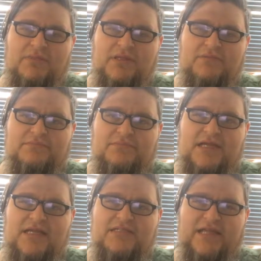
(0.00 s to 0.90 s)
But
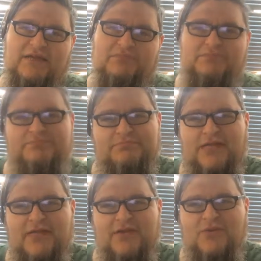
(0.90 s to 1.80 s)
I just like them.
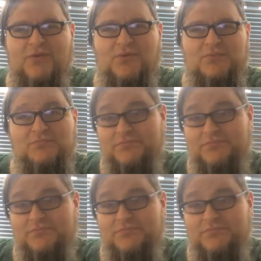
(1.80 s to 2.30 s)
I think they're cool.